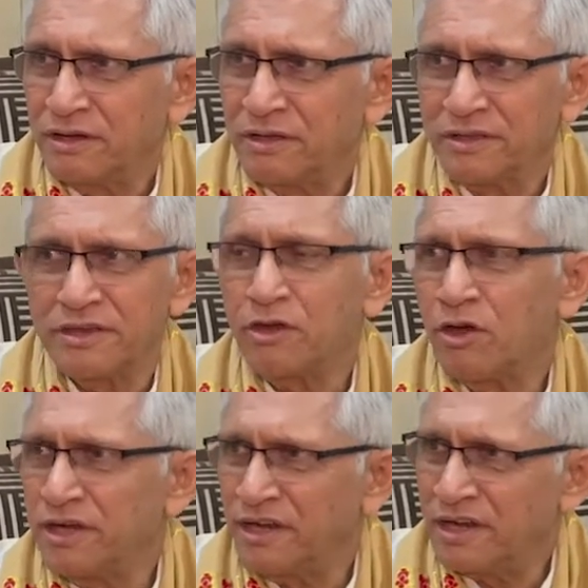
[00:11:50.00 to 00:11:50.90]
they
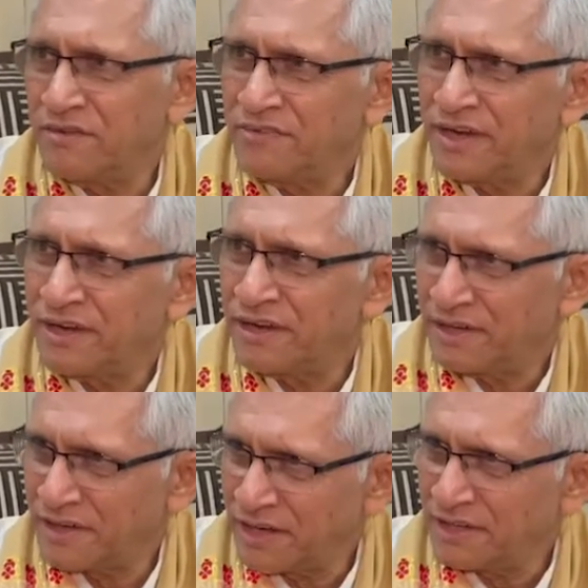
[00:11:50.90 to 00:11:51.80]
call it left hand
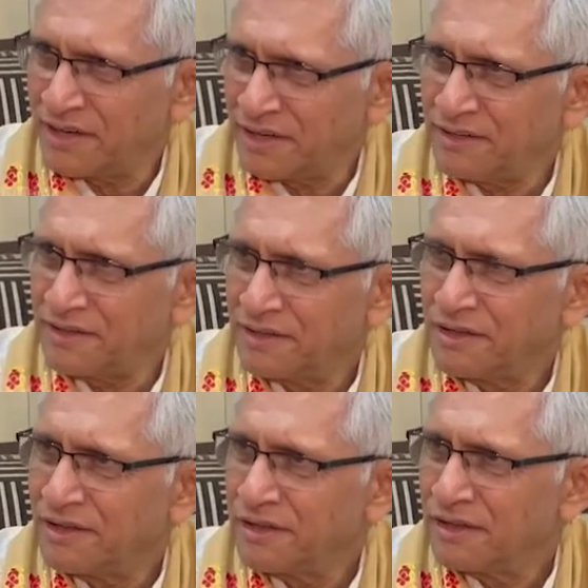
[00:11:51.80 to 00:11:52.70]
and right hand.
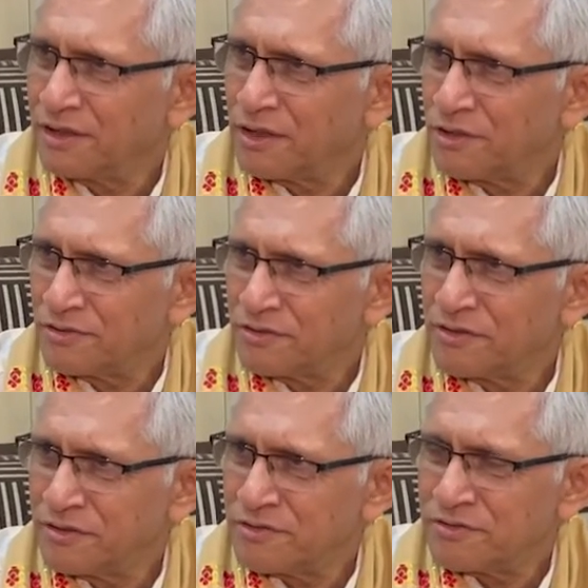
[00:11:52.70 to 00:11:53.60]

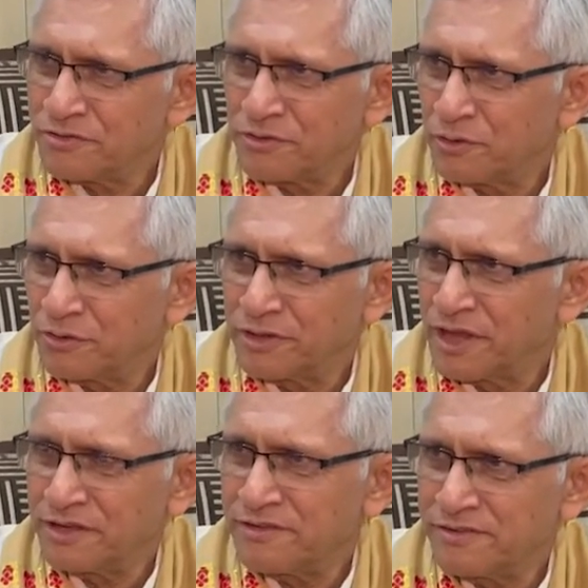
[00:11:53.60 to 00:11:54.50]
So
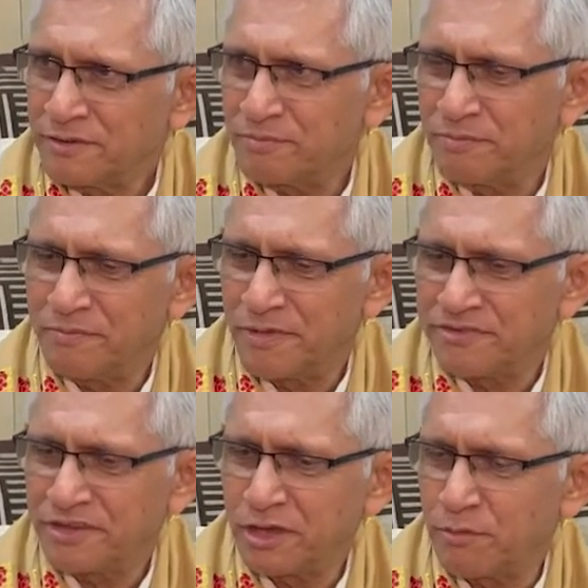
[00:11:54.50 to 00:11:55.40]
that is the
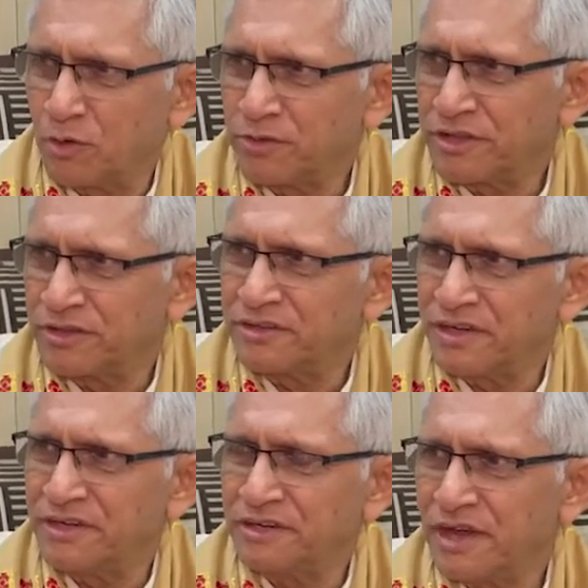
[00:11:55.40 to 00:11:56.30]
basic about Tantra.
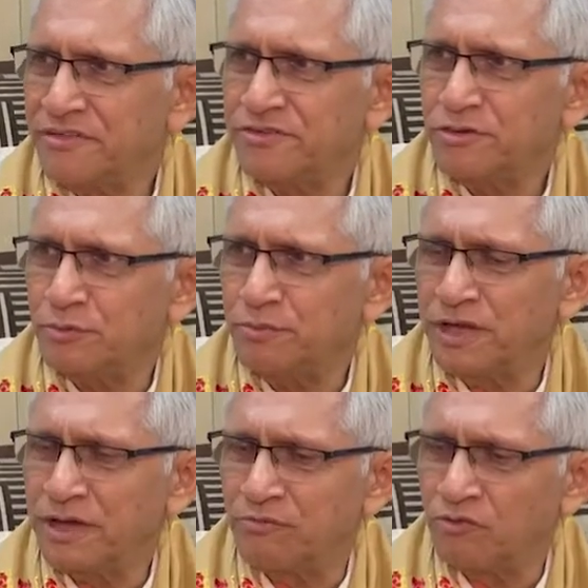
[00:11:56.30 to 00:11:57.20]
It tries to
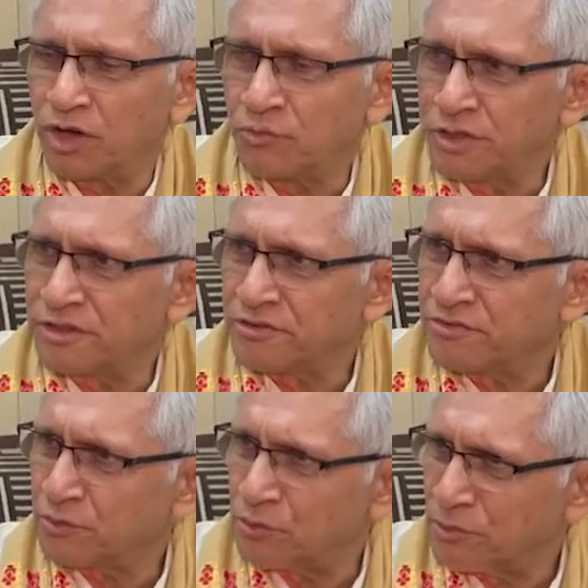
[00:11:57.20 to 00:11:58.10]
become one with the
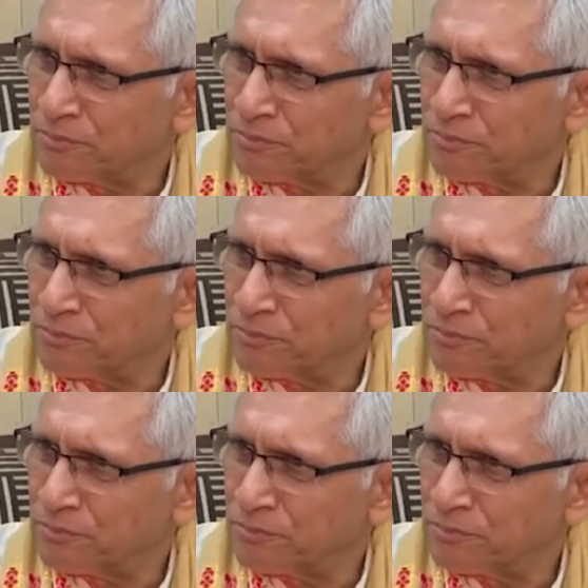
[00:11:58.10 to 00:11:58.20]
soul.